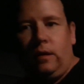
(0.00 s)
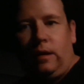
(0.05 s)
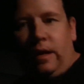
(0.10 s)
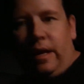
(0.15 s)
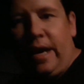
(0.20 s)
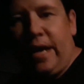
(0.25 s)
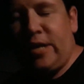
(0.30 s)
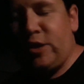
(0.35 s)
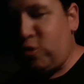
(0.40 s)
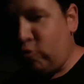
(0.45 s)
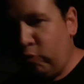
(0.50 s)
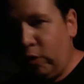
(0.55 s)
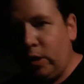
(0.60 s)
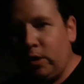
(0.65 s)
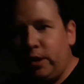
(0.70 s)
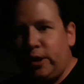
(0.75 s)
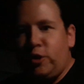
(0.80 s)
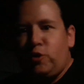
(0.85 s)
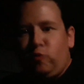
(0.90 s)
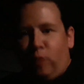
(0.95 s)
has
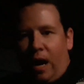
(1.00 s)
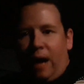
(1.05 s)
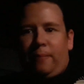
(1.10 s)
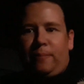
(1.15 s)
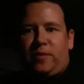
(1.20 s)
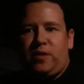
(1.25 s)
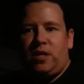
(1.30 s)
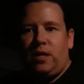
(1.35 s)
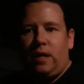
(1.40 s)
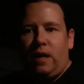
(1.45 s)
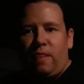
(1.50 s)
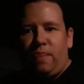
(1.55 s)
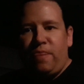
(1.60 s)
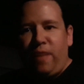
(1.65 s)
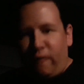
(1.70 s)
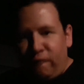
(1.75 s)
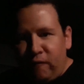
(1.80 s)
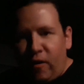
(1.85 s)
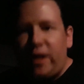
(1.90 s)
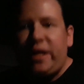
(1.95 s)
really dropped
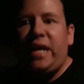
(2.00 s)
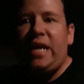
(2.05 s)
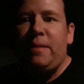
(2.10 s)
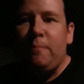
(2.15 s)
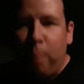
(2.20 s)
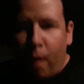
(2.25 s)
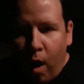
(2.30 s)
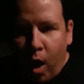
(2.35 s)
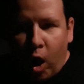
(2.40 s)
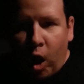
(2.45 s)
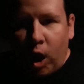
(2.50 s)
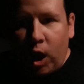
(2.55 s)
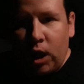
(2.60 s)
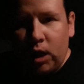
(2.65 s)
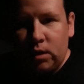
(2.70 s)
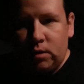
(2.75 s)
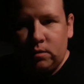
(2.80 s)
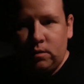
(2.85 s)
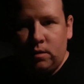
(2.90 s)
the fucking ball.